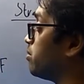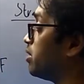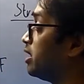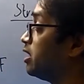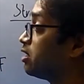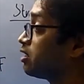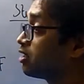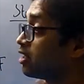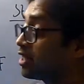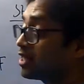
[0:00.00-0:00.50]

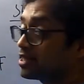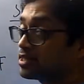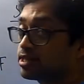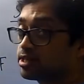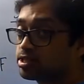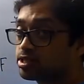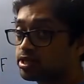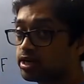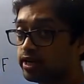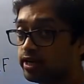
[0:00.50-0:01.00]
increase
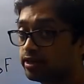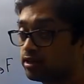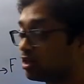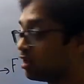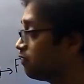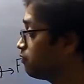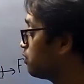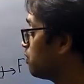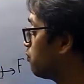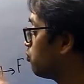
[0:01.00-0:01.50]
its
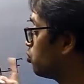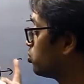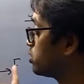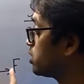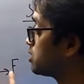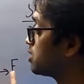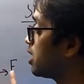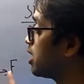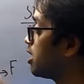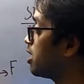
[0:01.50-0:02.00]
length. If the
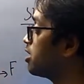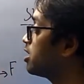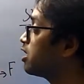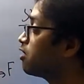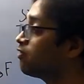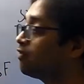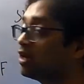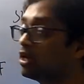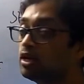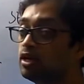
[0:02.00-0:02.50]
forces are
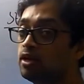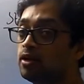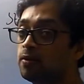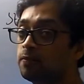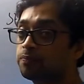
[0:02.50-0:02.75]
unequal,